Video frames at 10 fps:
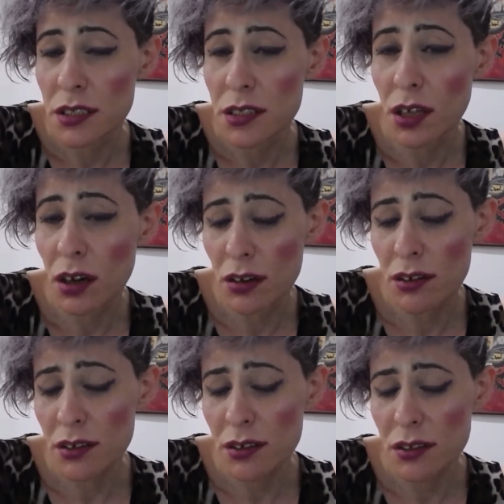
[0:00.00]

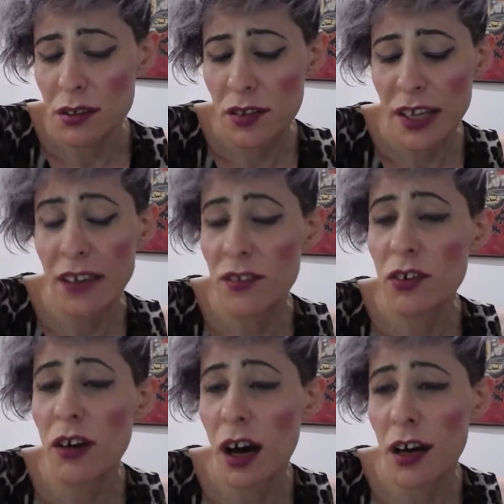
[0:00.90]
Not to get
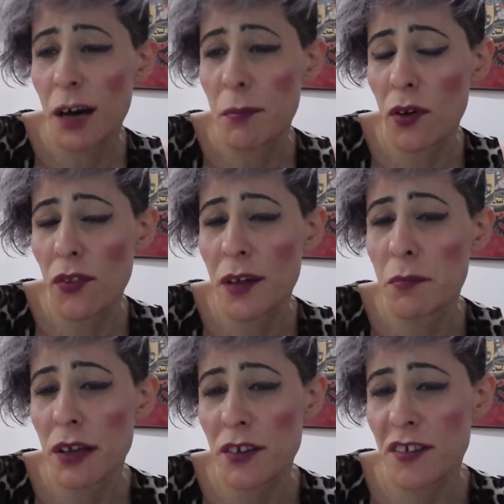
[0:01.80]
too hung up on them,
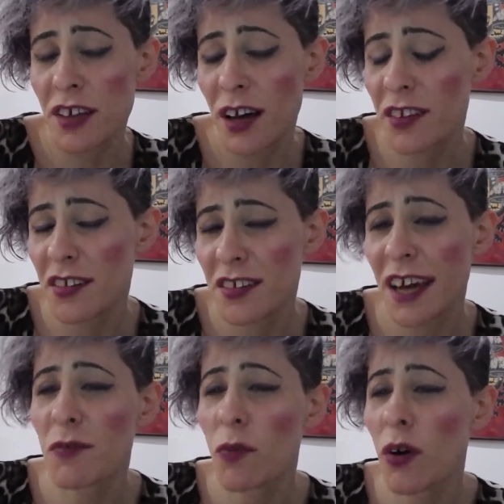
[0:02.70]
but just to
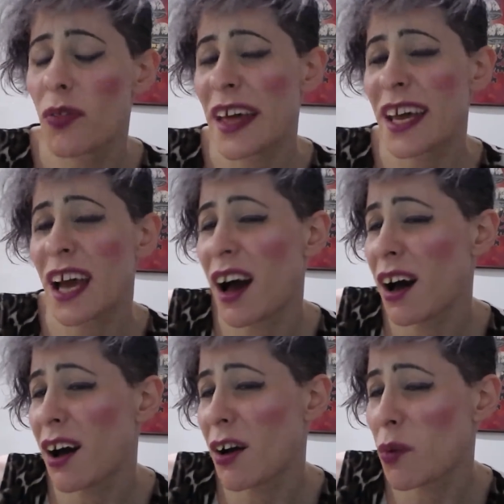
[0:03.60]
understand what they
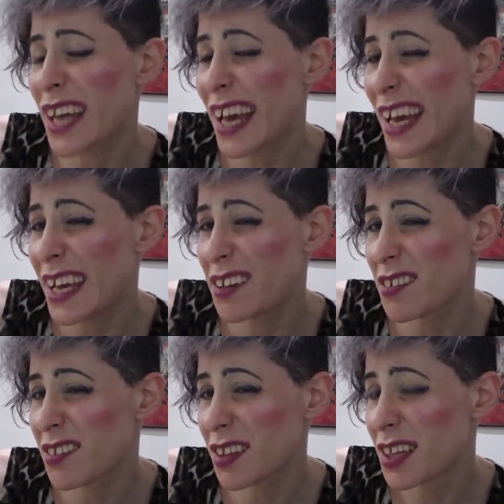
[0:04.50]
are, what it
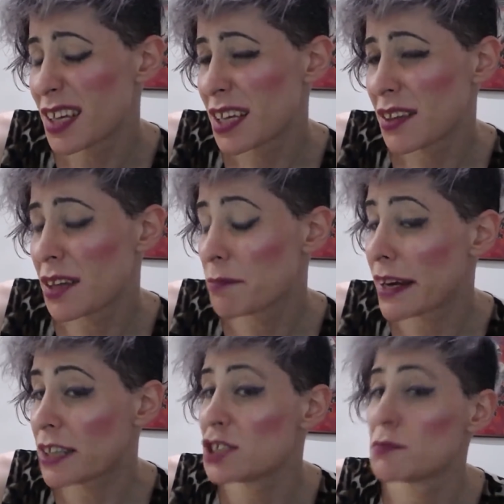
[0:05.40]
is that
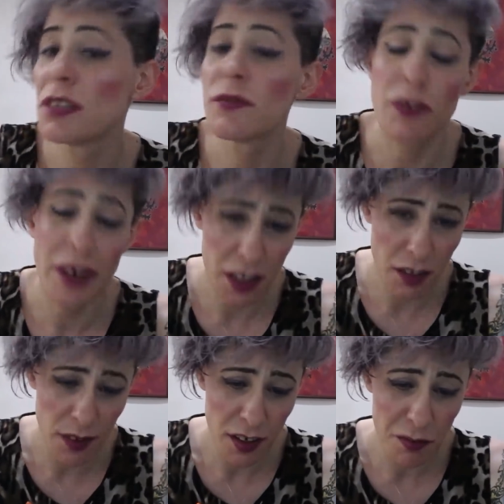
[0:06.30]
made you move away in
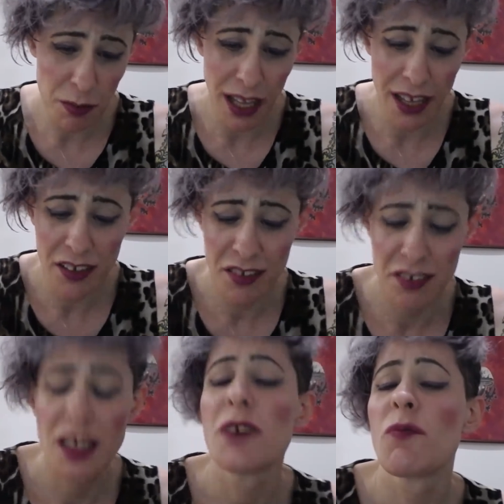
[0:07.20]
the first
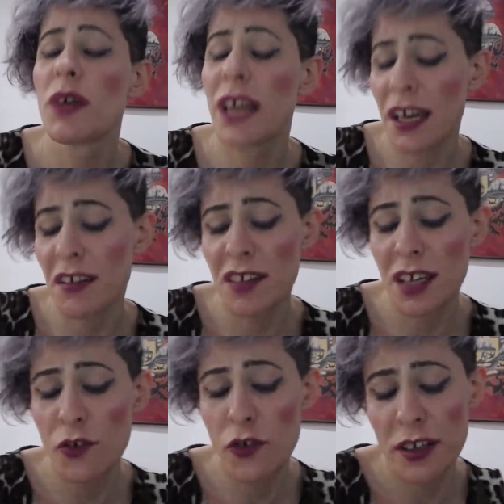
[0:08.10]
place, what it is that
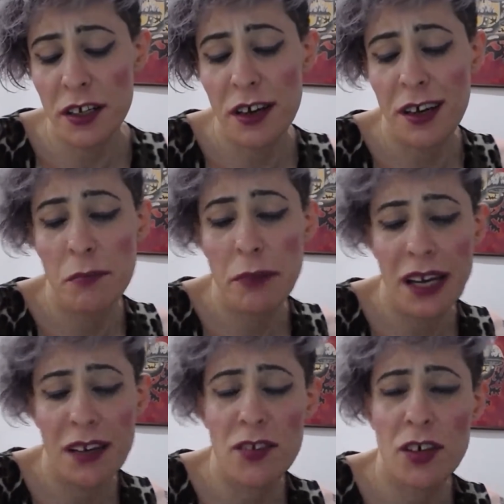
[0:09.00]
you're dreading going
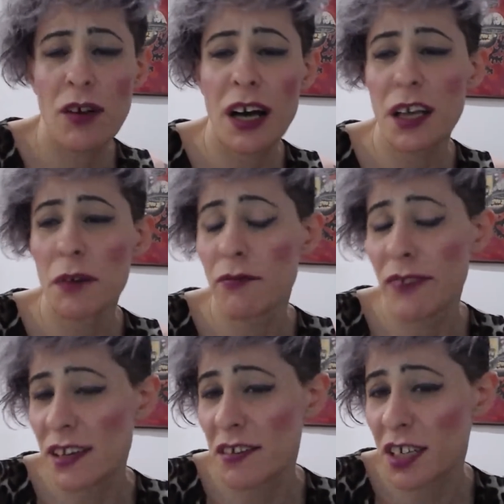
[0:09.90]
back to. I don't
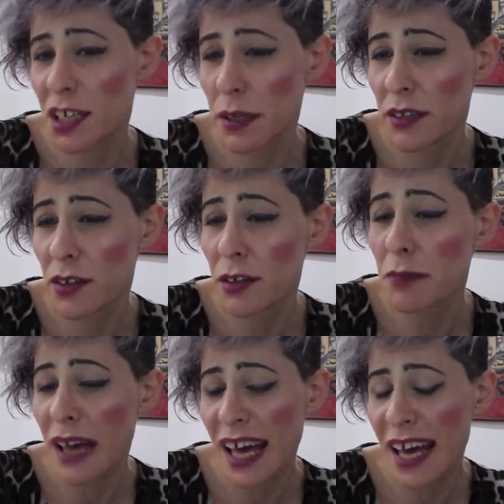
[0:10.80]
feel it's going to be too
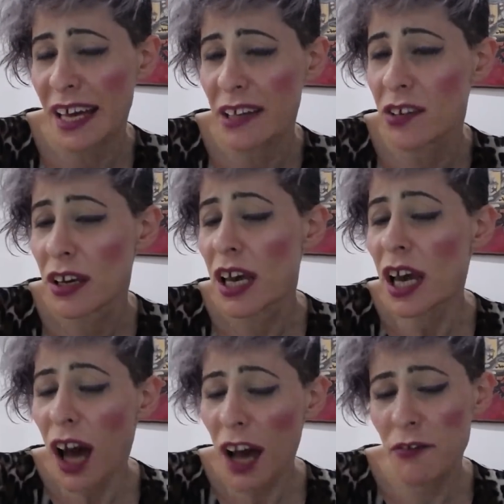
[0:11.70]
bad.
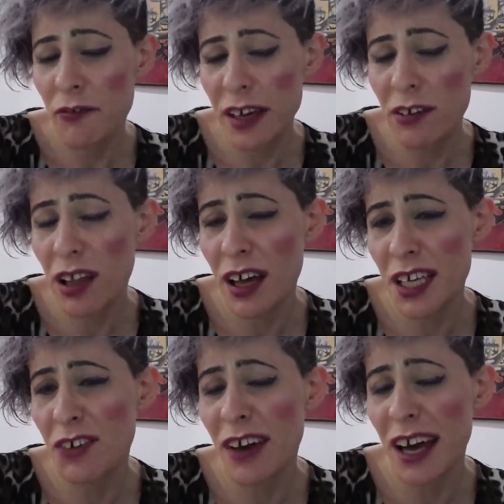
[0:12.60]
I feel
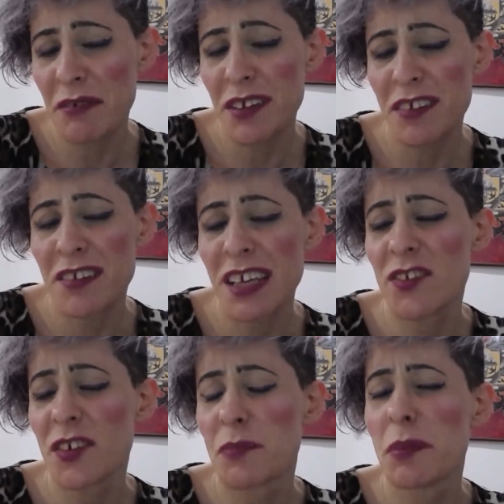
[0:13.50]
like you have this
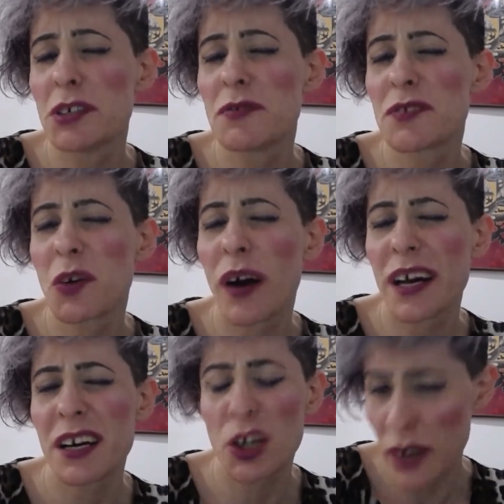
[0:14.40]
need to move to
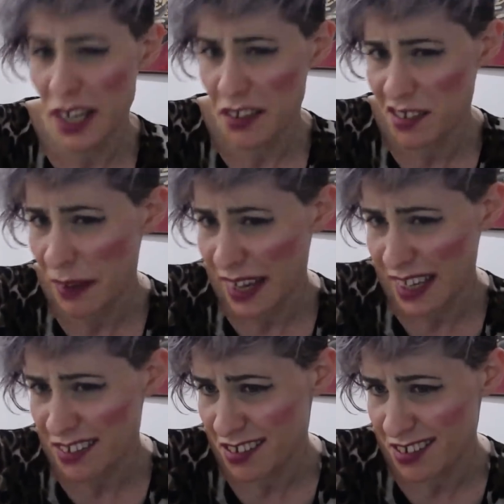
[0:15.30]
quite a green
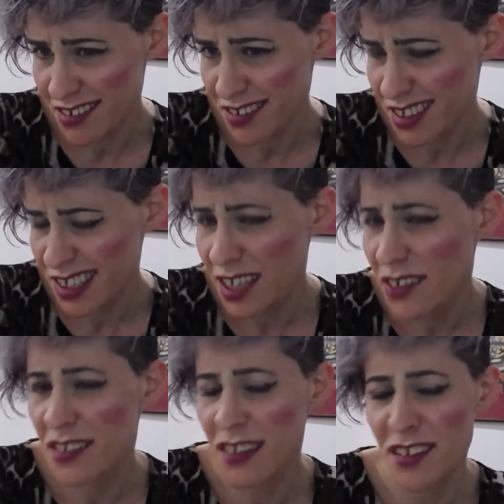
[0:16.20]
space.
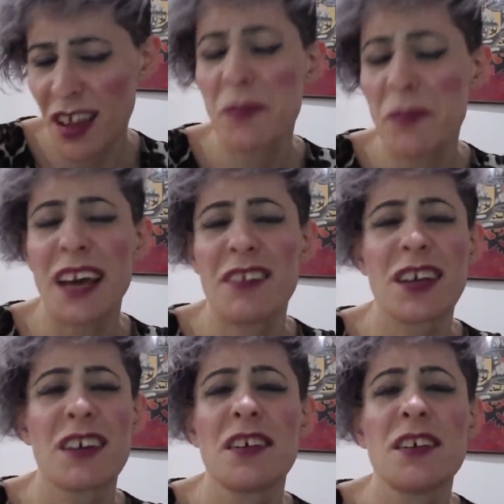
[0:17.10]
The sense that I'm
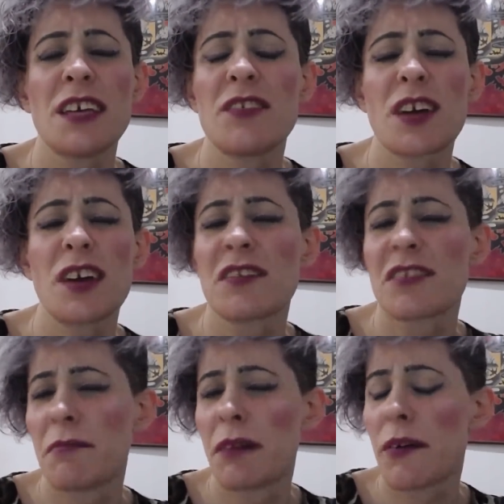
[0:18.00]
getting is you need to go
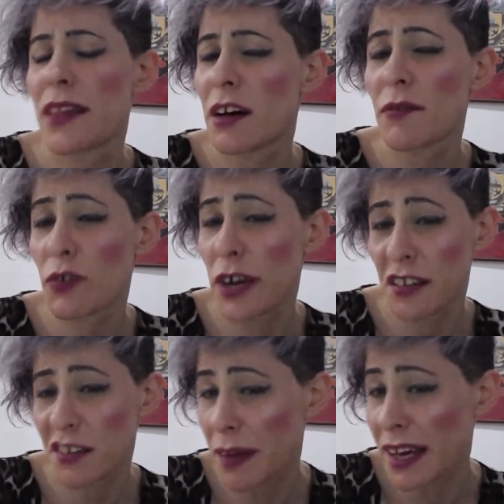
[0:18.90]
somewhere with a lot of
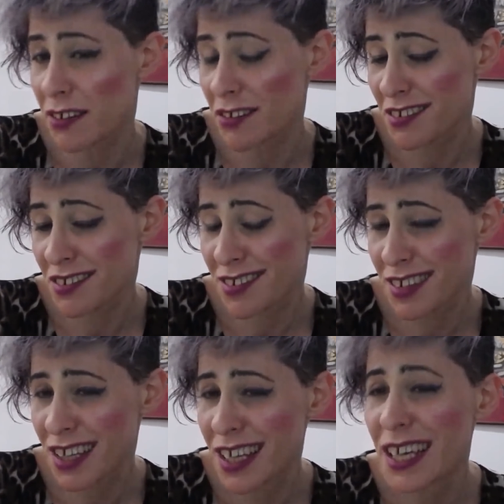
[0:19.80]
green space.
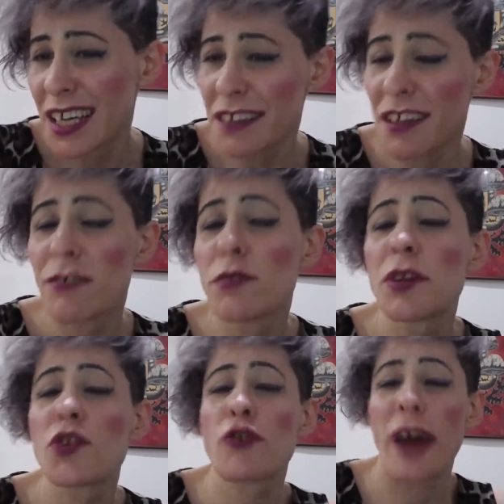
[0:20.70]
You don't want to
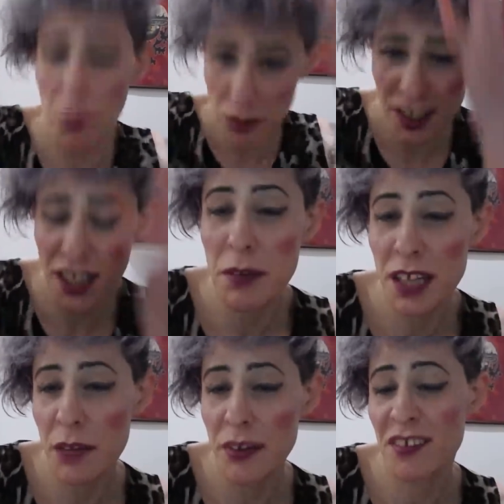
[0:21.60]
be trapped in the
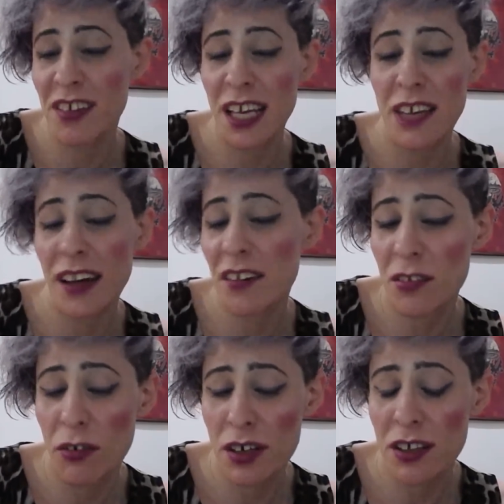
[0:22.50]
middle of a city. That's
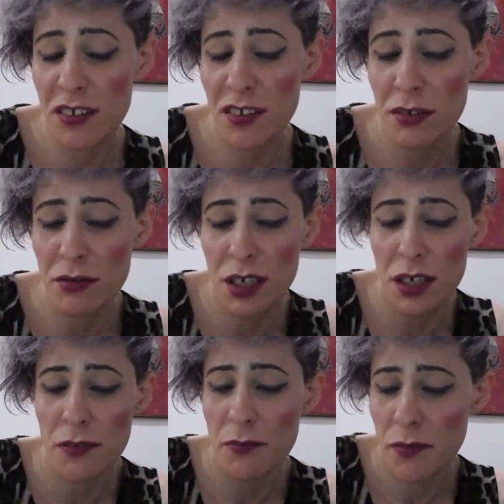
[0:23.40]
not going to suit
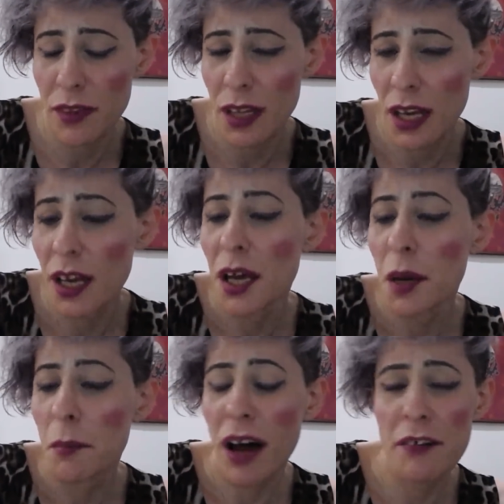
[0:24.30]
you.
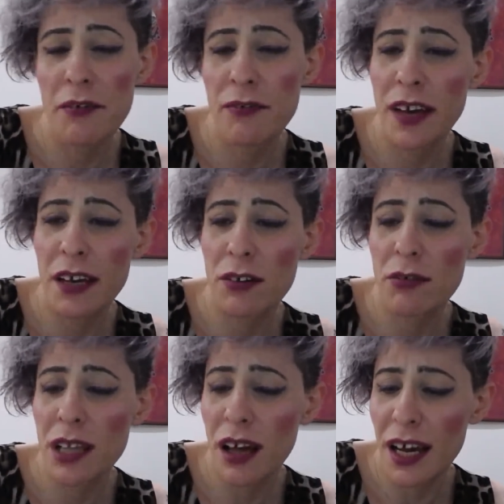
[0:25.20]
But I
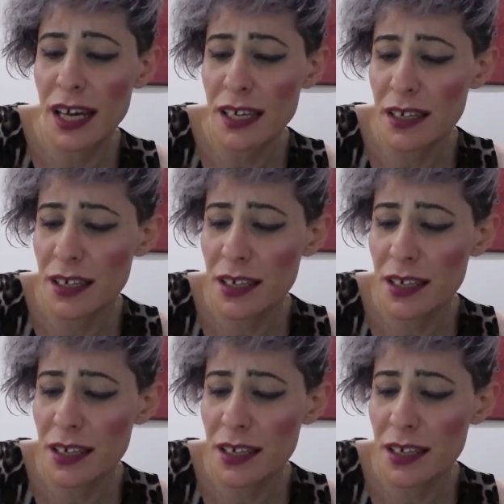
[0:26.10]
feel like